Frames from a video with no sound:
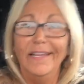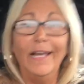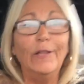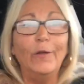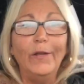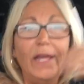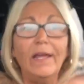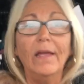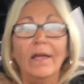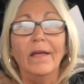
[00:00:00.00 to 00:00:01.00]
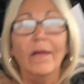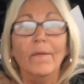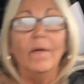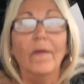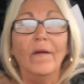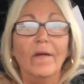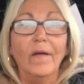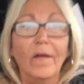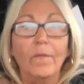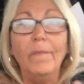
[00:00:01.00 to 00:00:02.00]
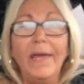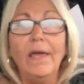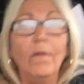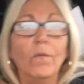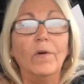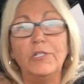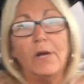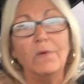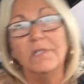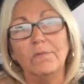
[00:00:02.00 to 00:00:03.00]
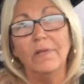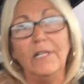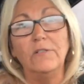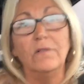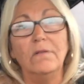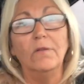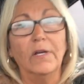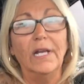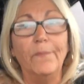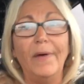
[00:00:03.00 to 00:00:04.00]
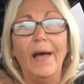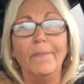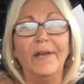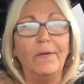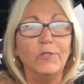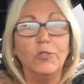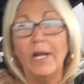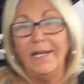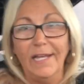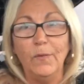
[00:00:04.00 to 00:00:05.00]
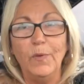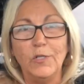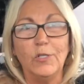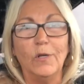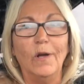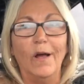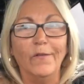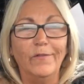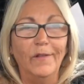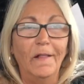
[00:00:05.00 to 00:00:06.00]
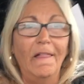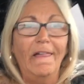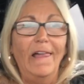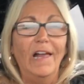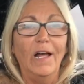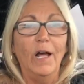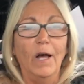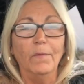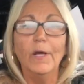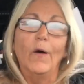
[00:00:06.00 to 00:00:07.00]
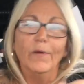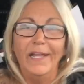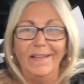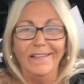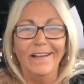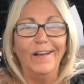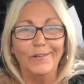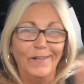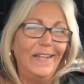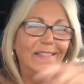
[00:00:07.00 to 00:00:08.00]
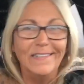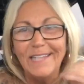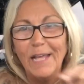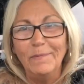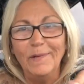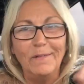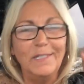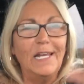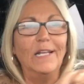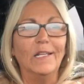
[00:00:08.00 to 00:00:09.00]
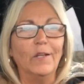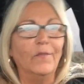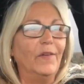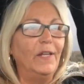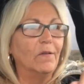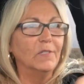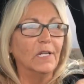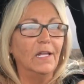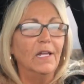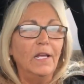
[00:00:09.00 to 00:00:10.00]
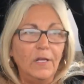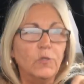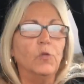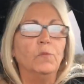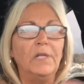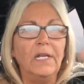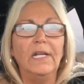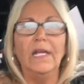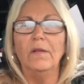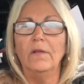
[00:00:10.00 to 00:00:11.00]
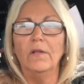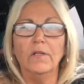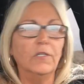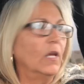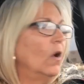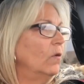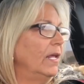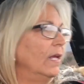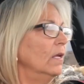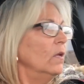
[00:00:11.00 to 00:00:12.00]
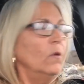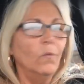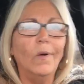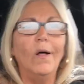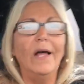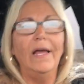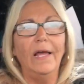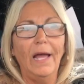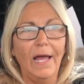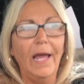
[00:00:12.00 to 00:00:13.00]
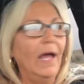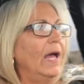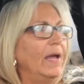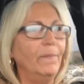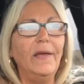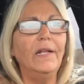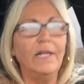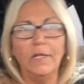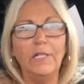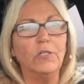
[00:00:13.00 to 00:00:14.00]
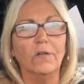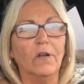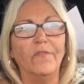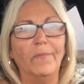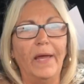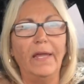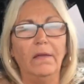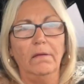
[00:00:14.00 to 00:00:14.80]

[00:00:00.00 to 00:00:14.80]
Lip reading: including me, which I wasn't really looking at Bob, but I was trying to get a picture of Cody underneath the table. I was taking a little video. I was going to zoom in to get Cody. Well, I immediately turned off my